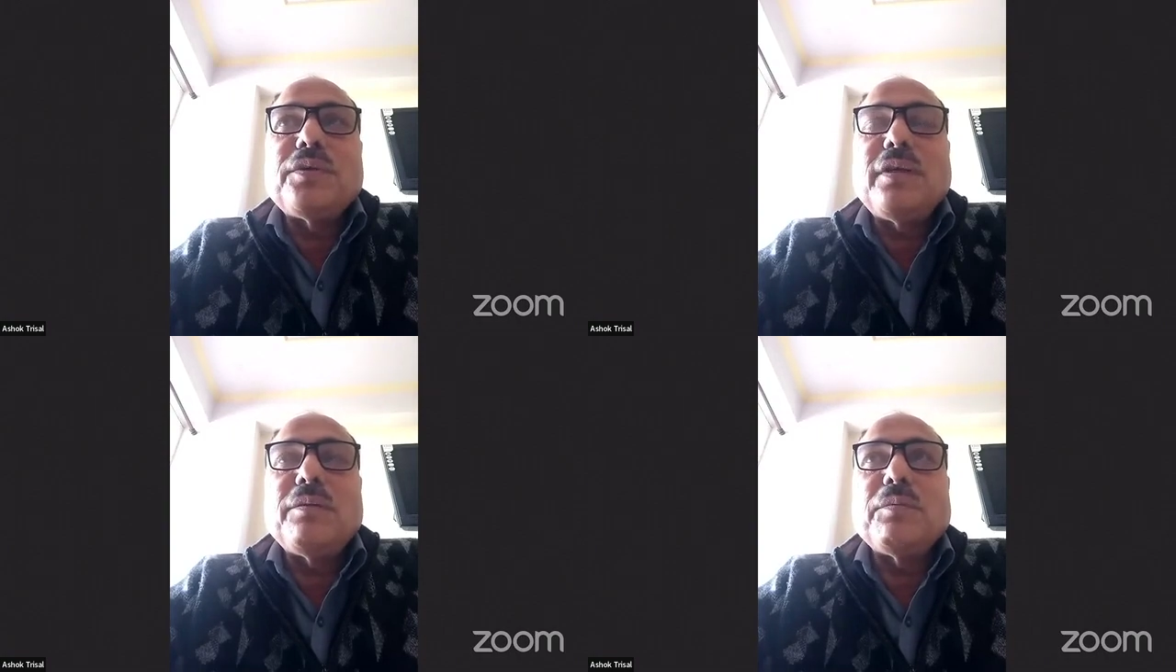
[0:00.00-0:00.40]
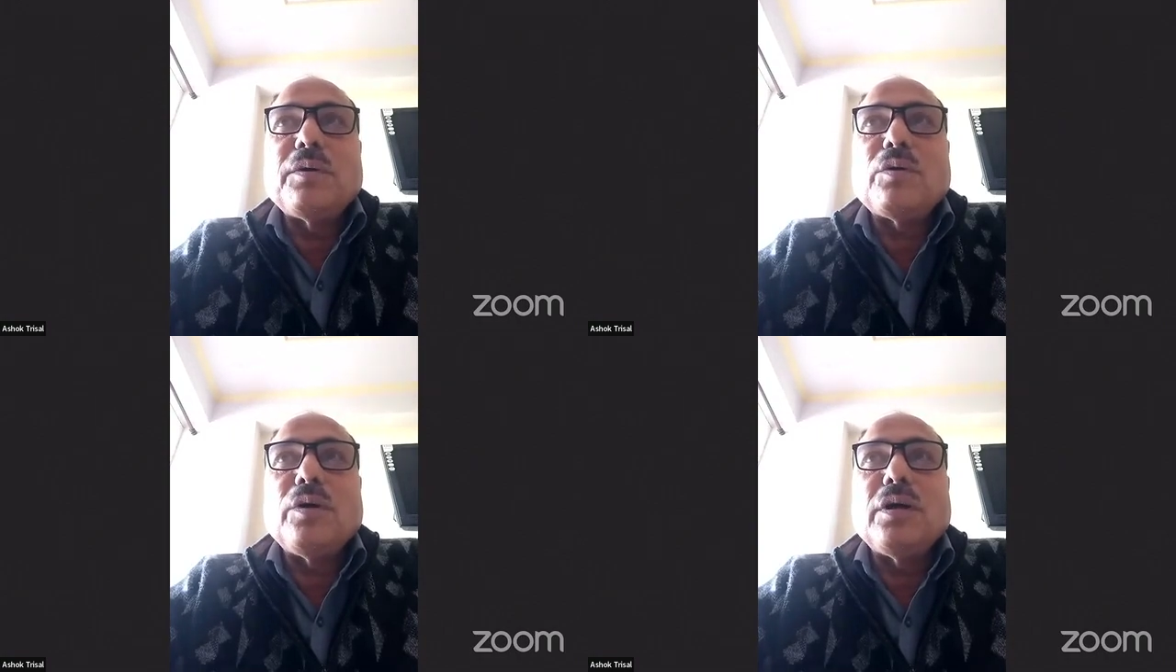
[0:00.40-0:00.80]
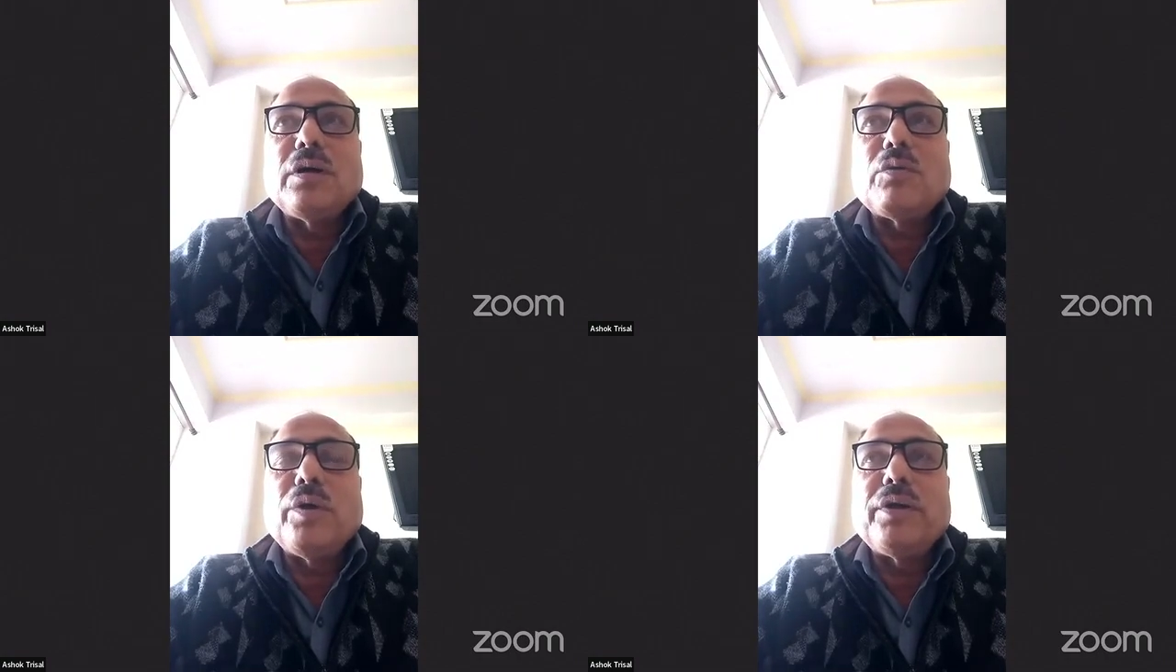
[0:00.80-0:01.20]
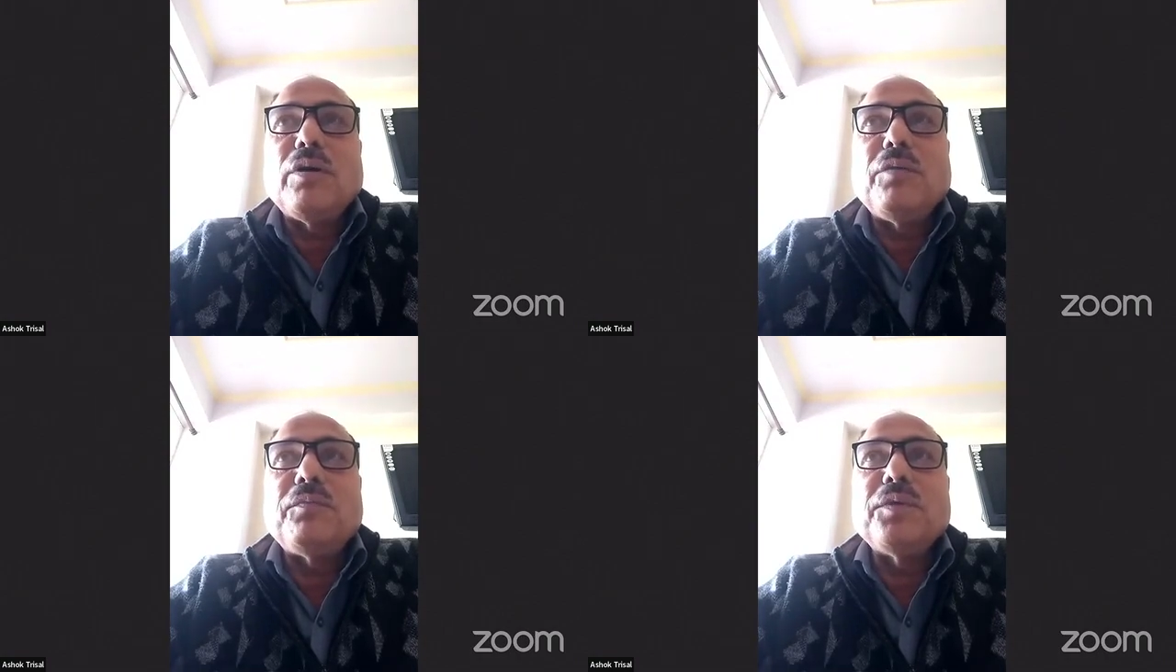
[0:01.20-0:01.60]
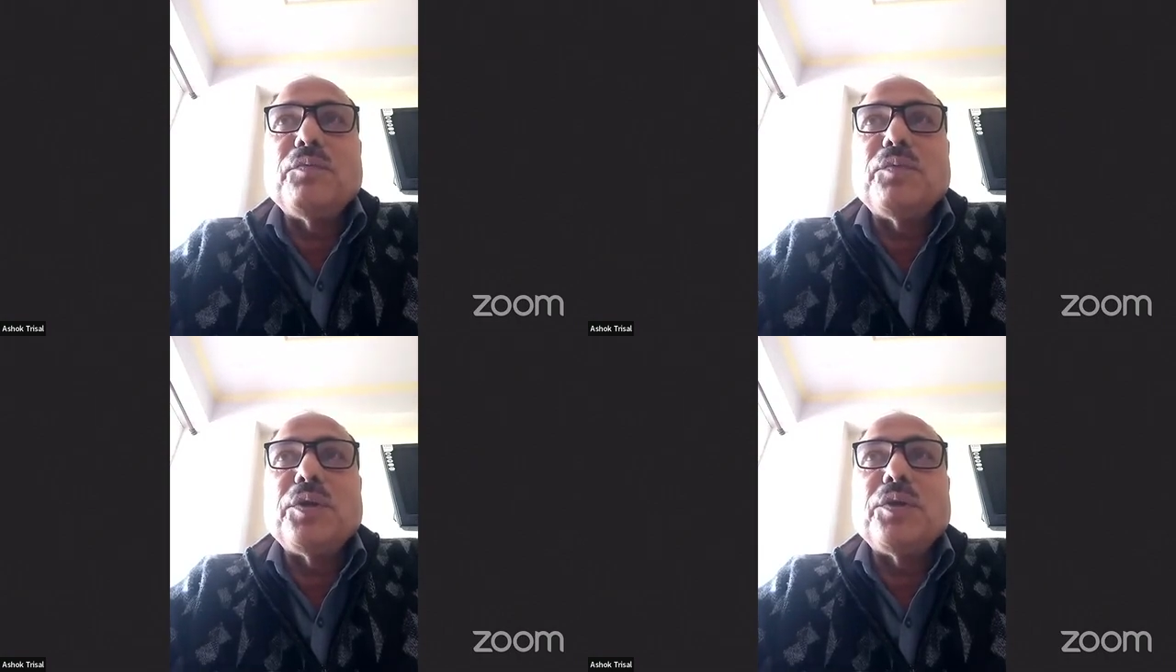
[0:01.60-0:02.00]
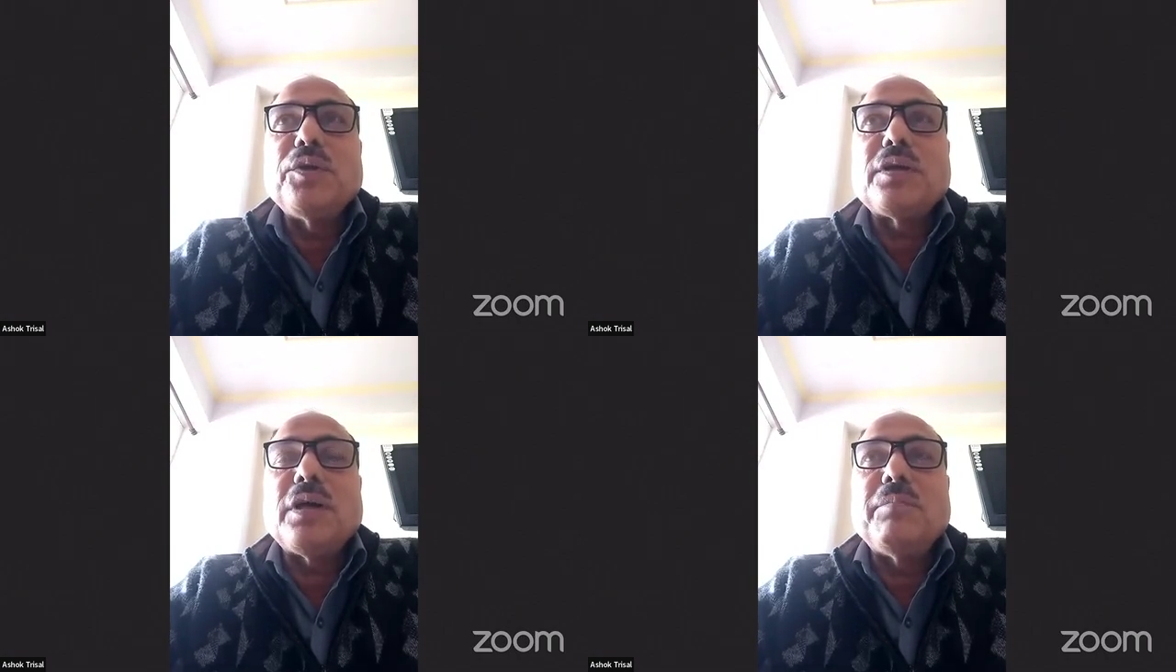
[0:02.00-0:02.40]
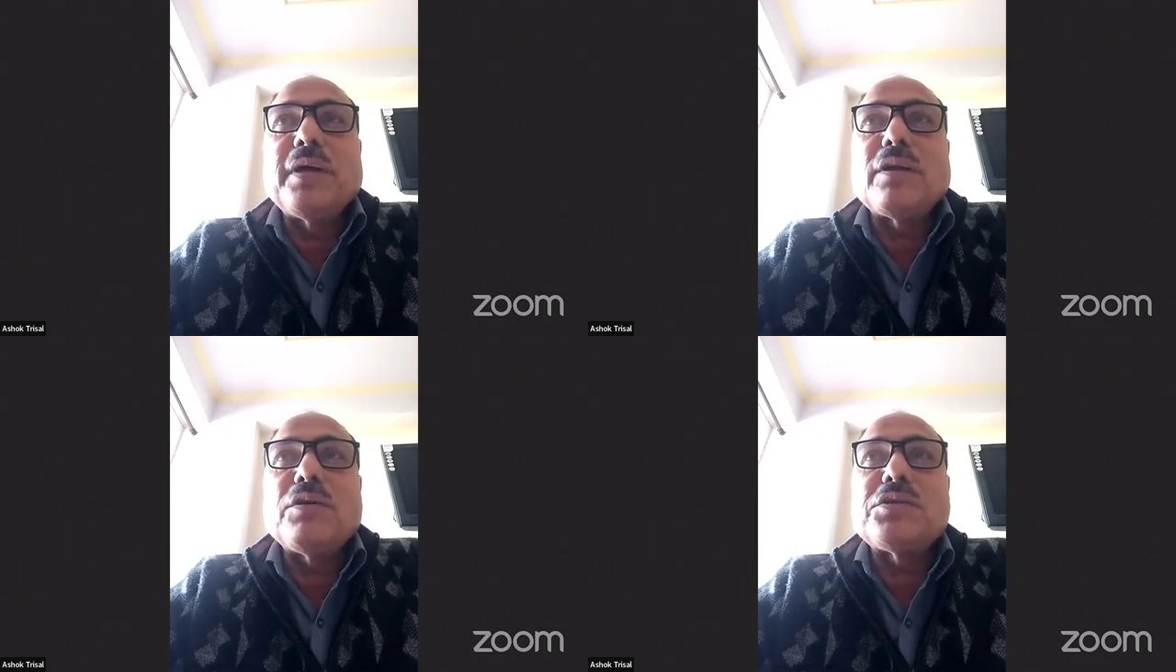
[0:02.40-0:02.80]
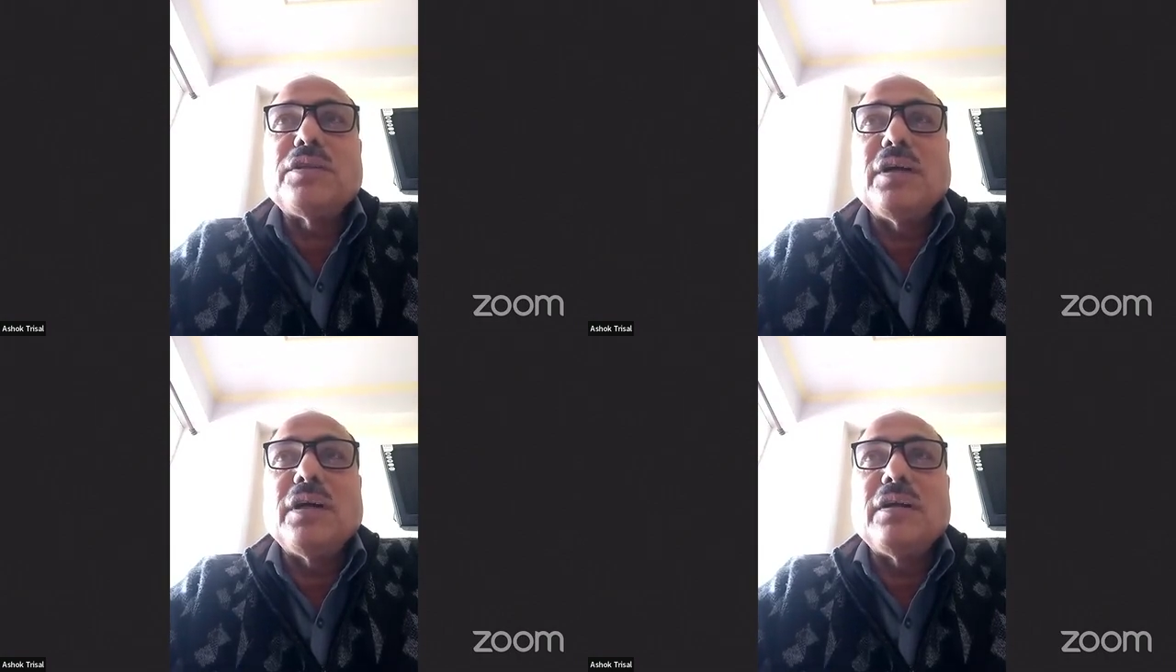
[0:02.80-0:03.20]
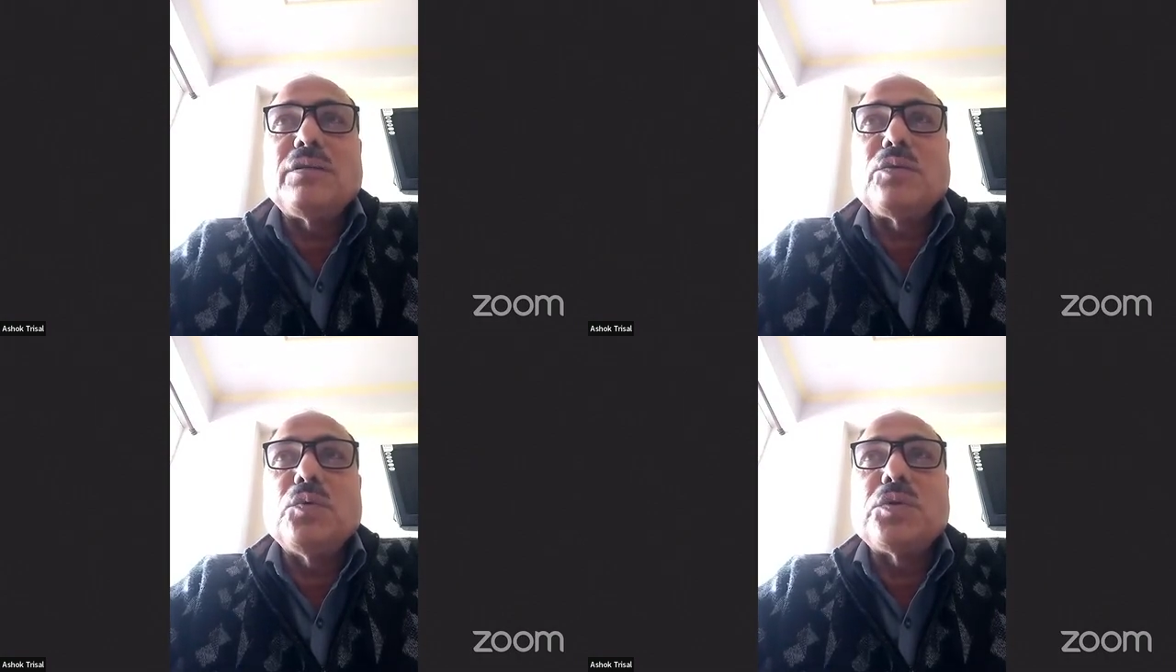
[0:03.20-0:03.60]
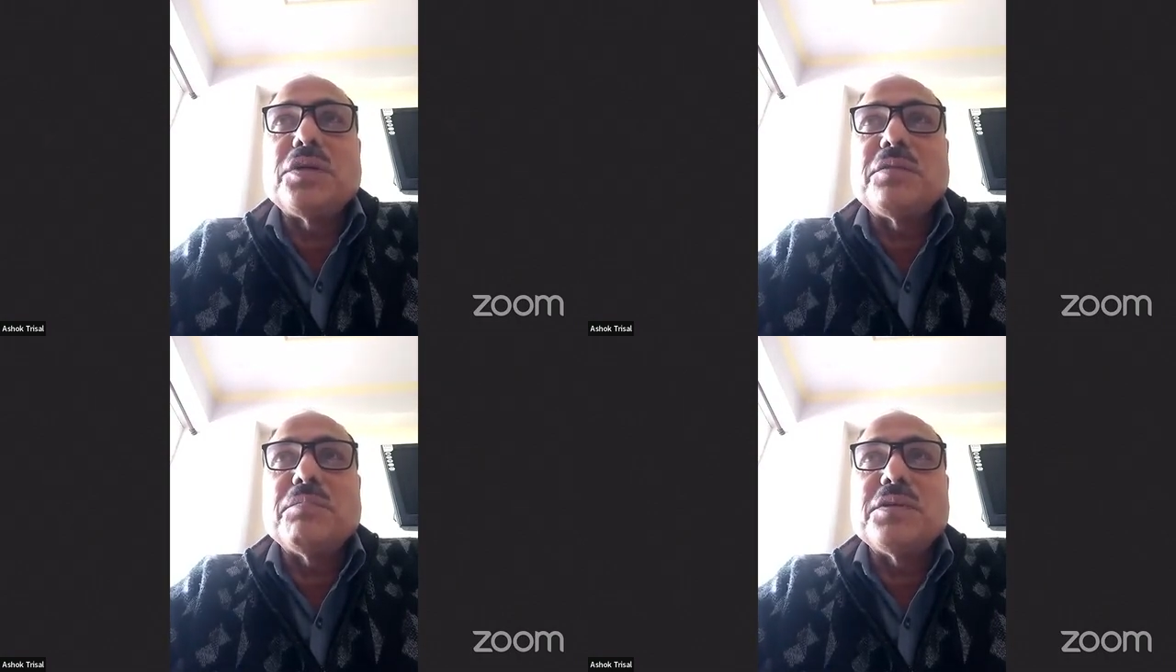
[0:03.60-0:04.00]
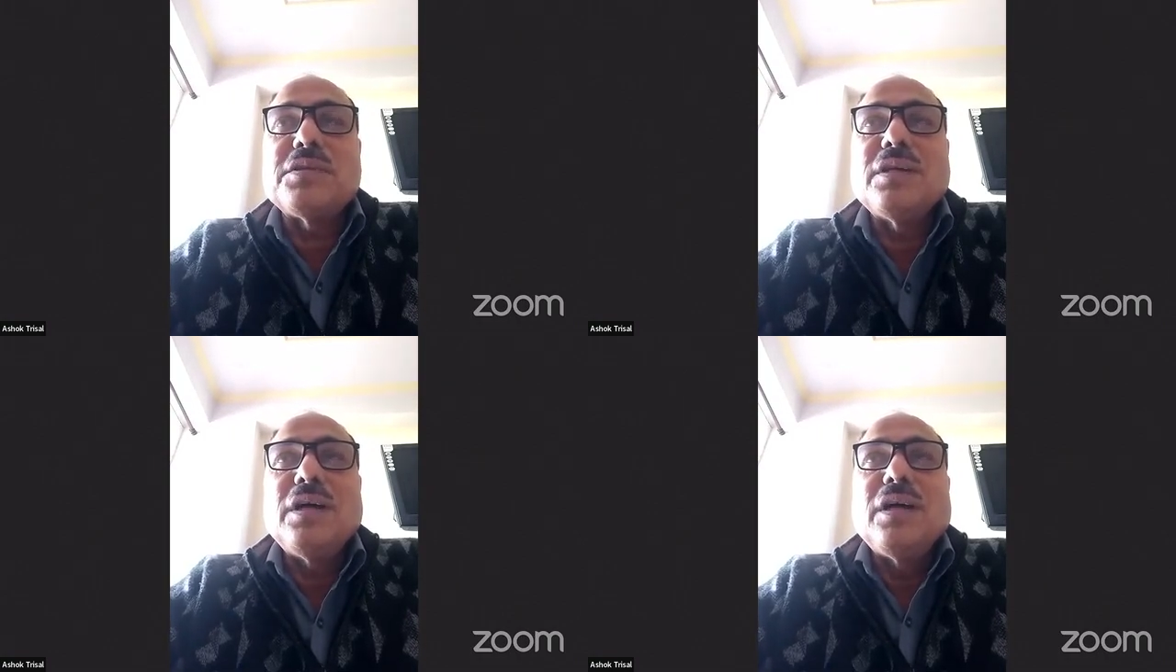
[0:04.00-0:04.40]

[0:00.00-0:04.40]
See, quite often we come across two terms: